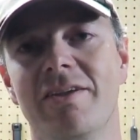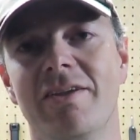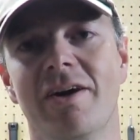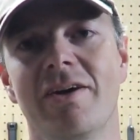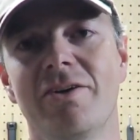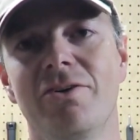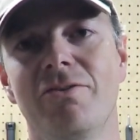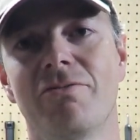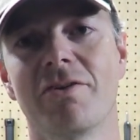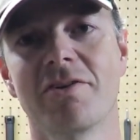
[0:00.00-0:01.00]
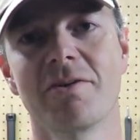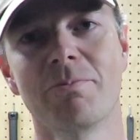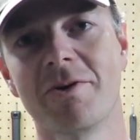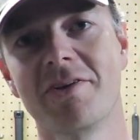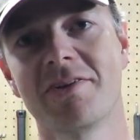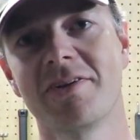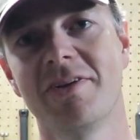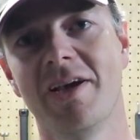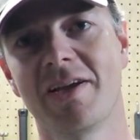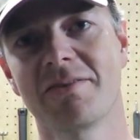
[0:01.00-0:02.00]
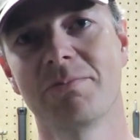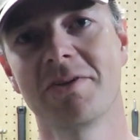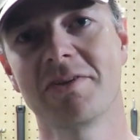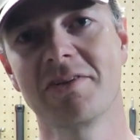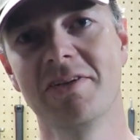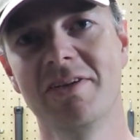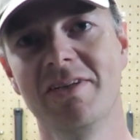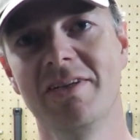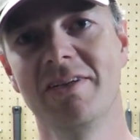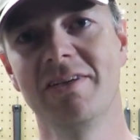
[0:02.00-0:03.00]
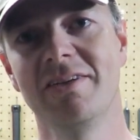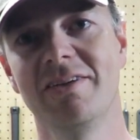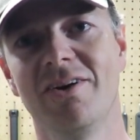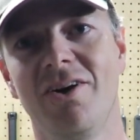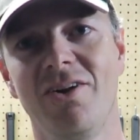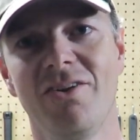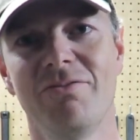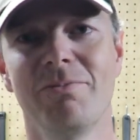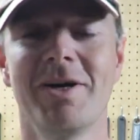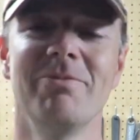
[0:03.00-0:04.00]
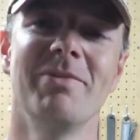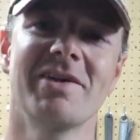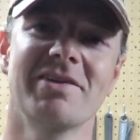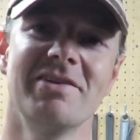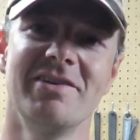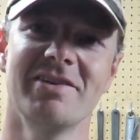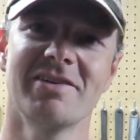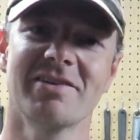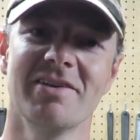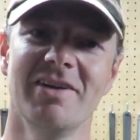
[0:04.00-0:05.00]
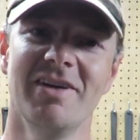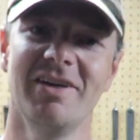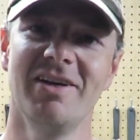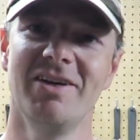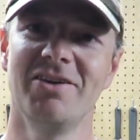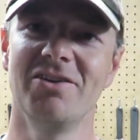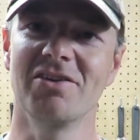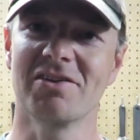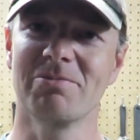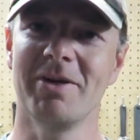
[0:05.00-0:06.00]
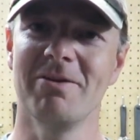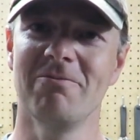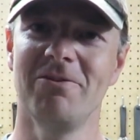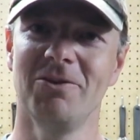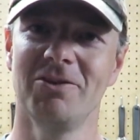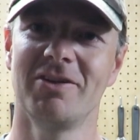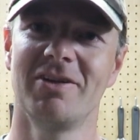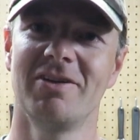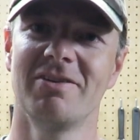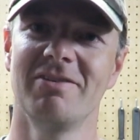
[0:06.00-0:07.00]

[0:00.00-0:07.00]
Yahoo, for some reason, has been sending all of my messages to the spam folder,